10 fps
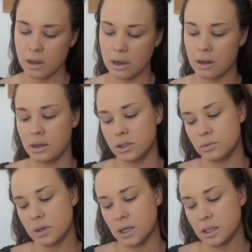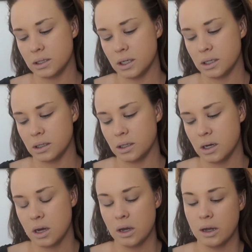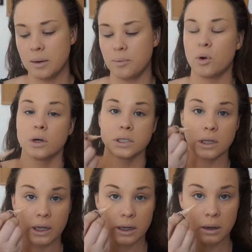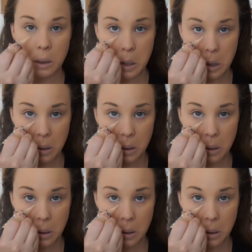and this one is in Porcelain.